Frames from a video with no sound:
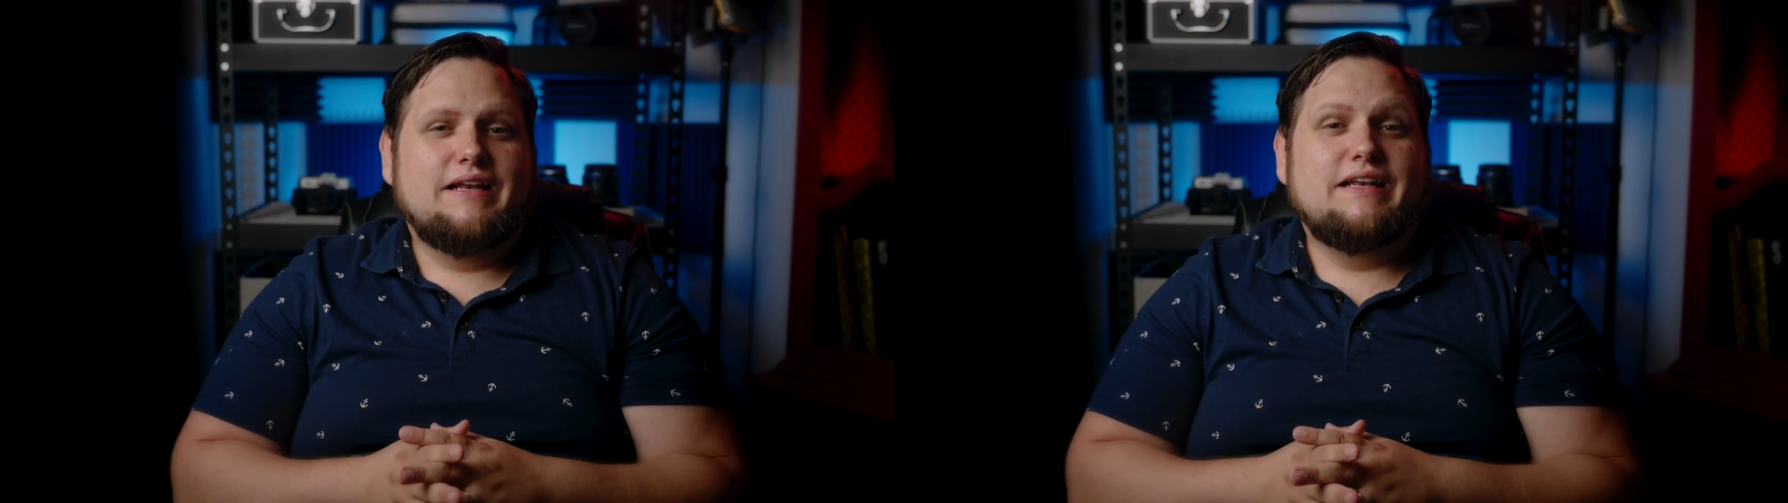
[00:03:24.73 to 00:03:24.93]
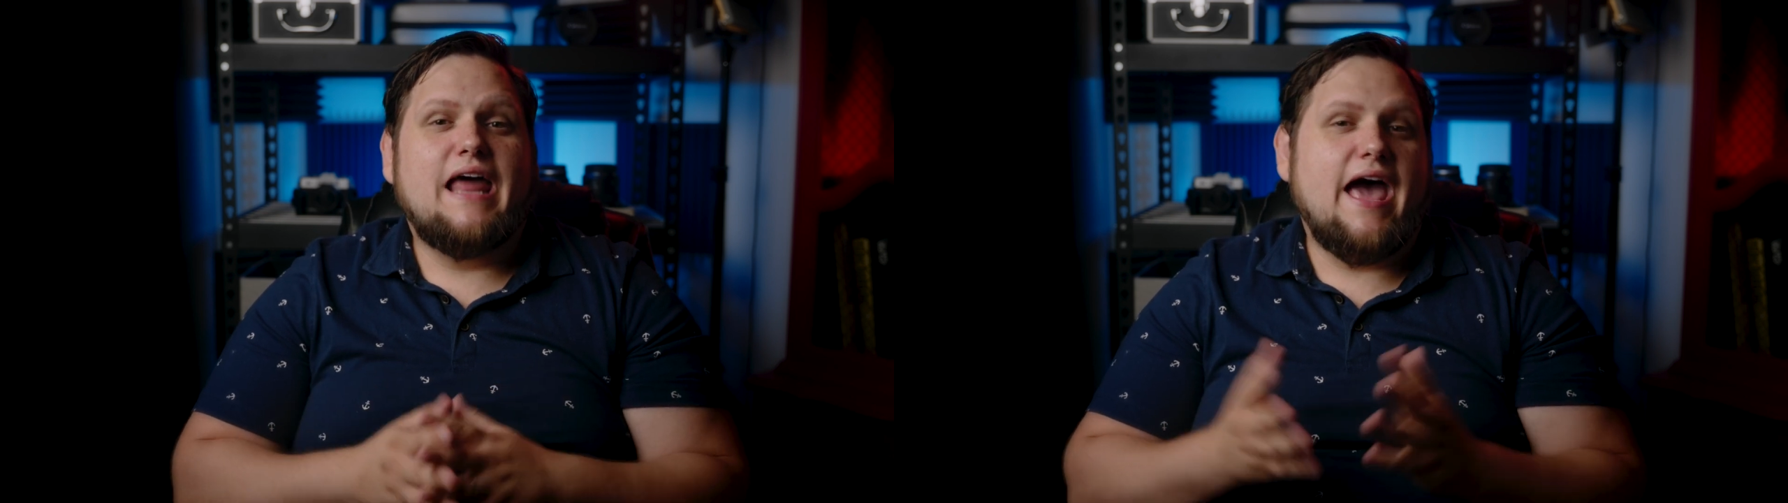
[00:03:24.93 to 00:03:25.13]

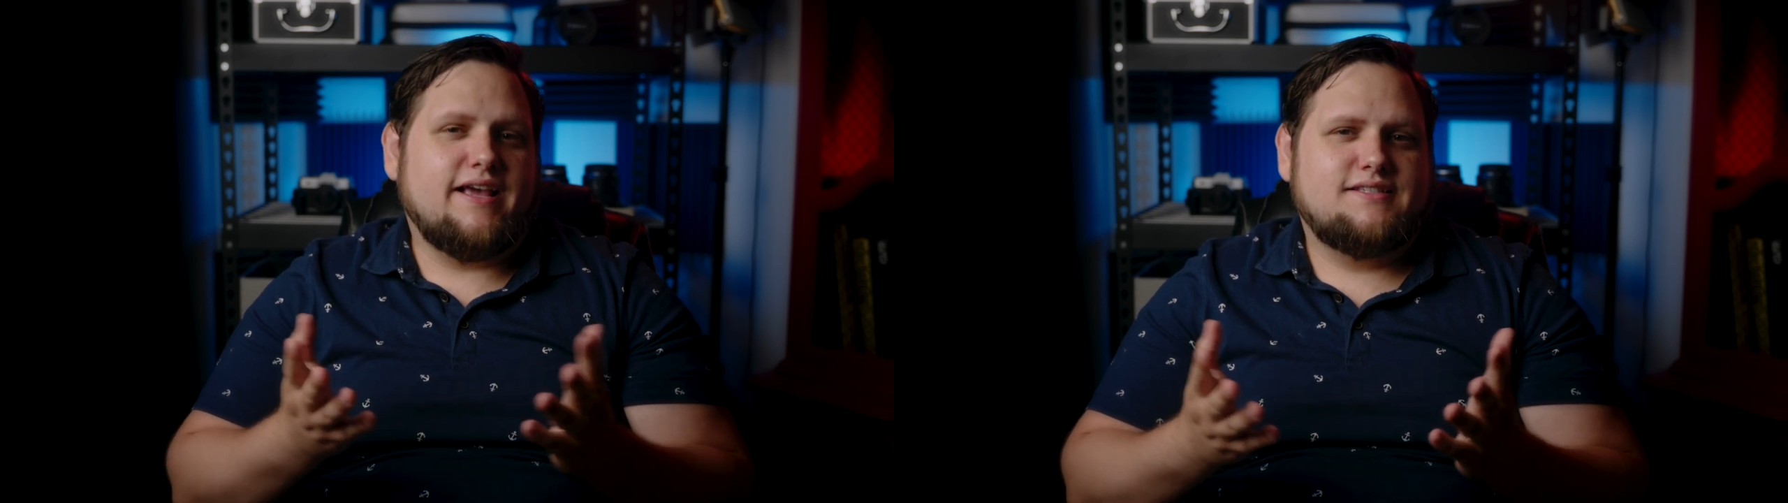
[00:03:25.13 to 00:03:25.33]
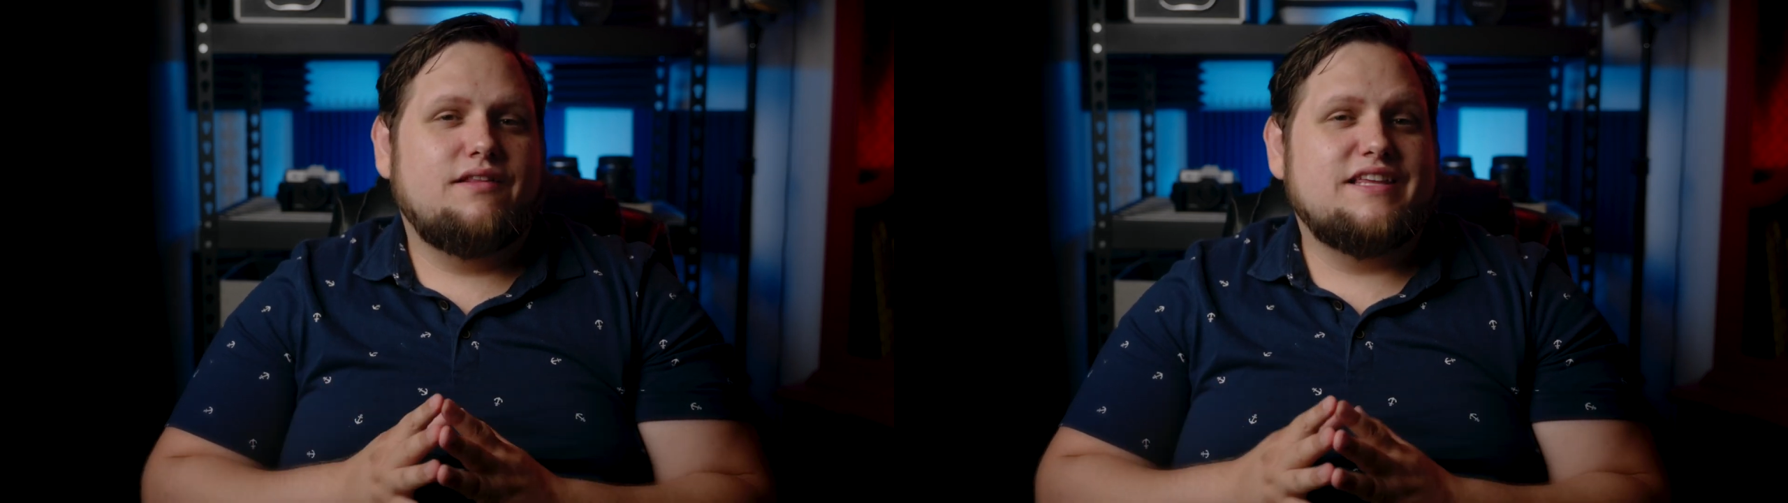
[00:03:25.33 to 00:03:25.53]

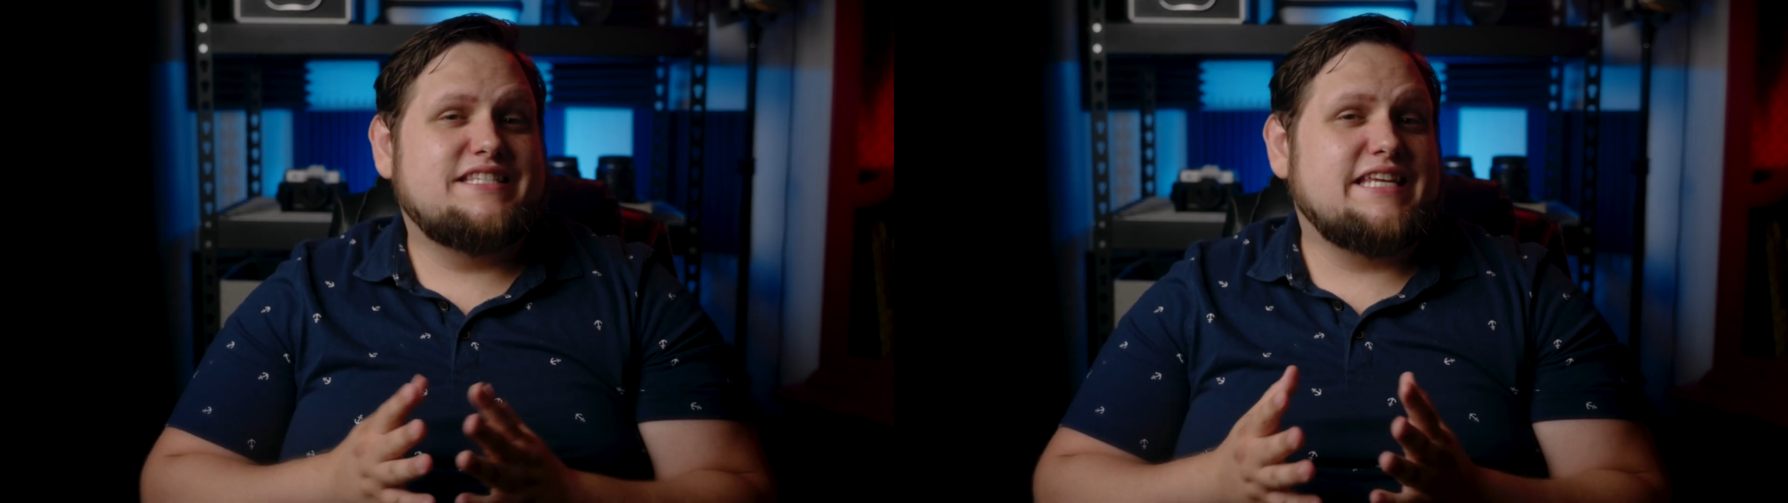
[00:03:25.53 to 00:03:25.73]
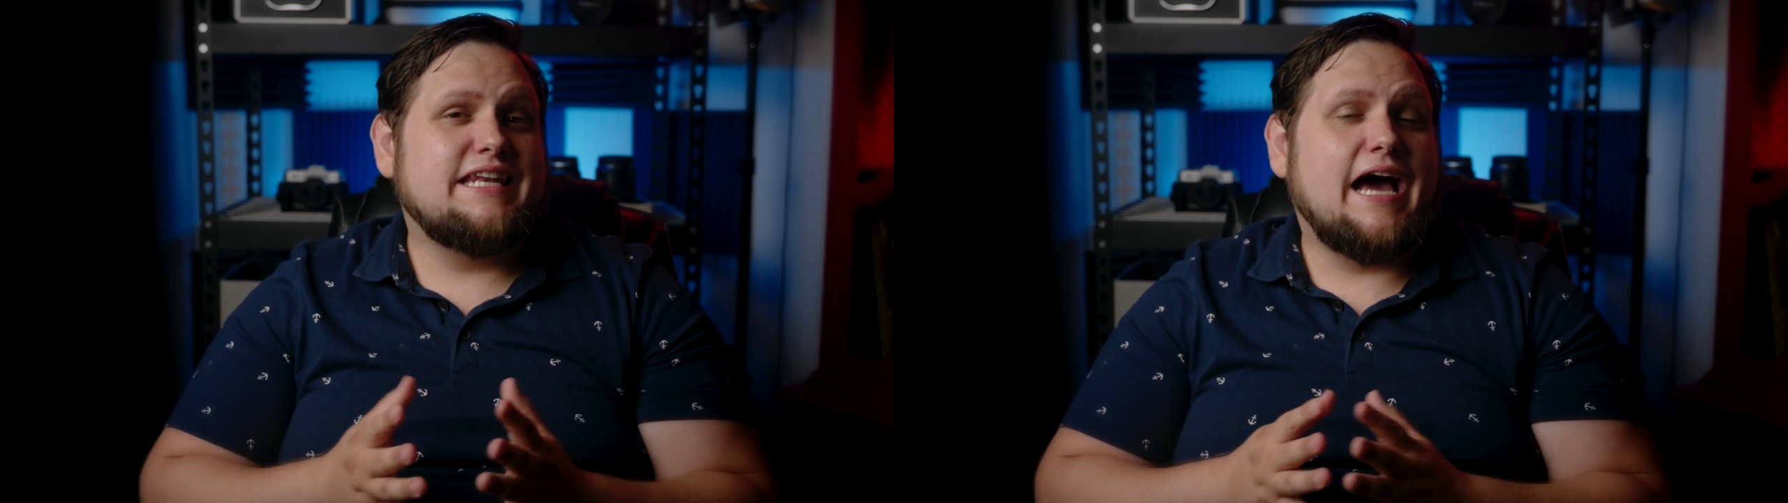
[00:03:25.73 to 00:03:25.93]
Next, the
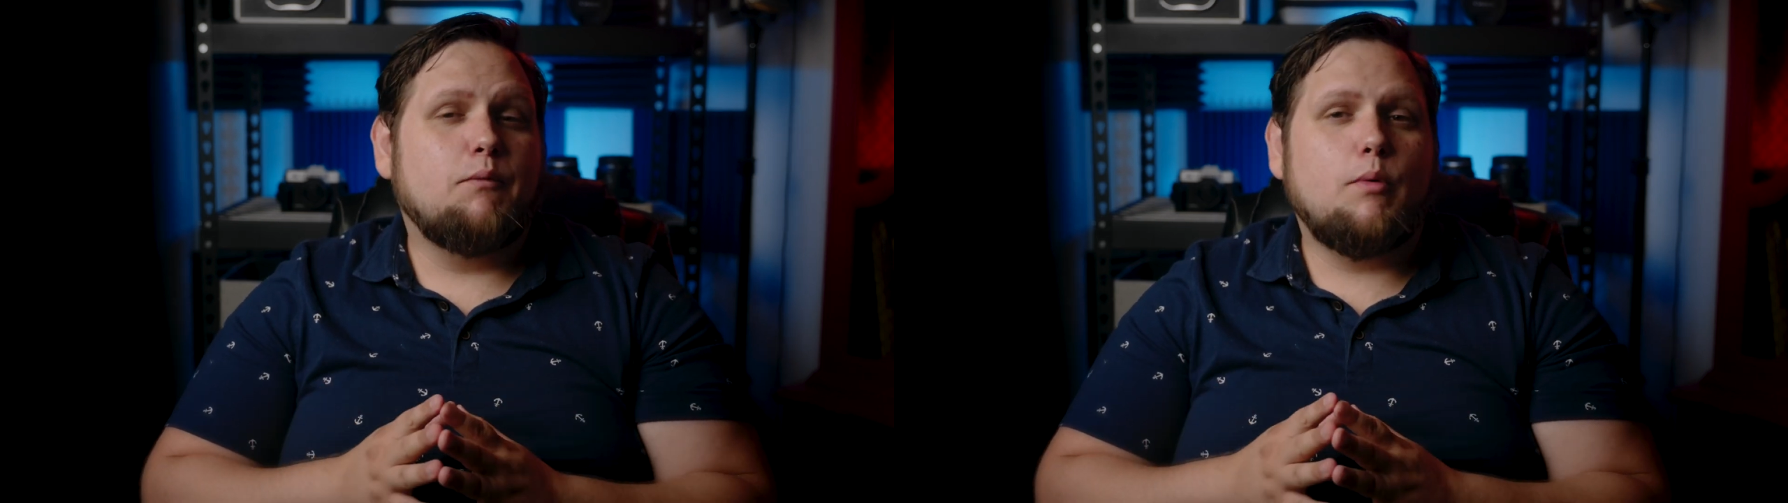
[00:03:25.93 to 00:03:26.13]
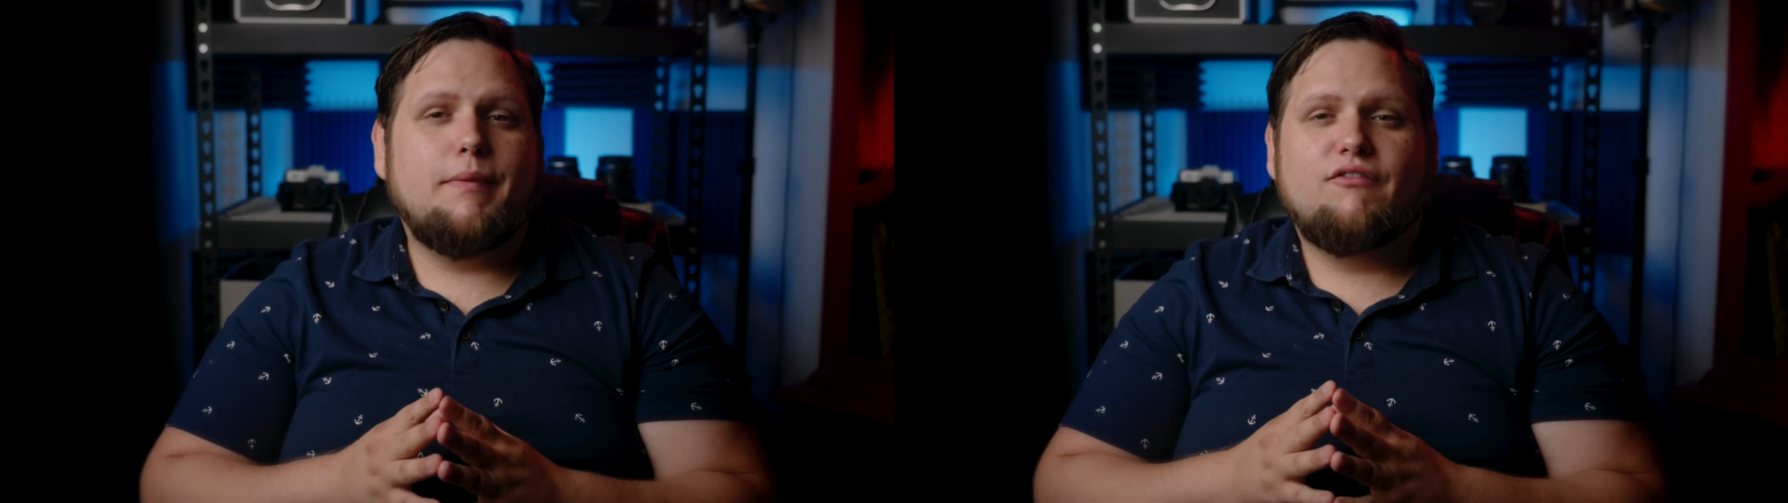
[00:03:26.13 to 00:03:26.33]
Z9 will be